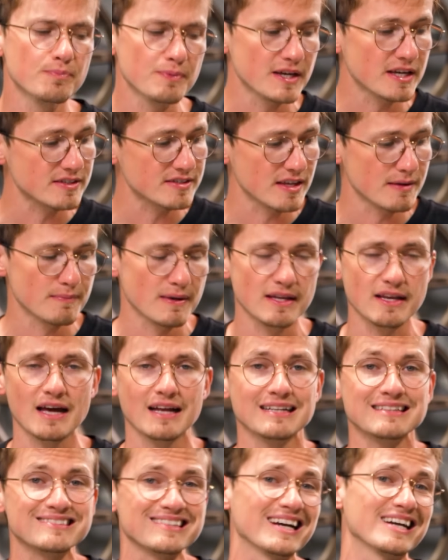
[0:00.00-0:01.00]
because they may not
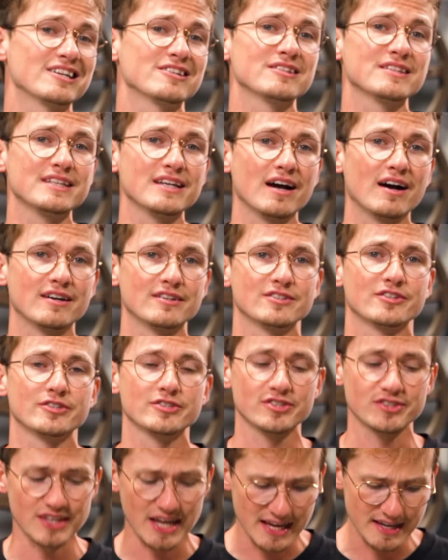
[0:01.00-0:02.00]
entirely
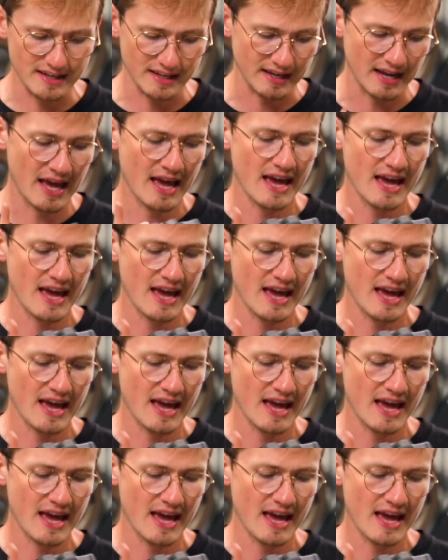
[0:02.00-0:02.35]
understand it.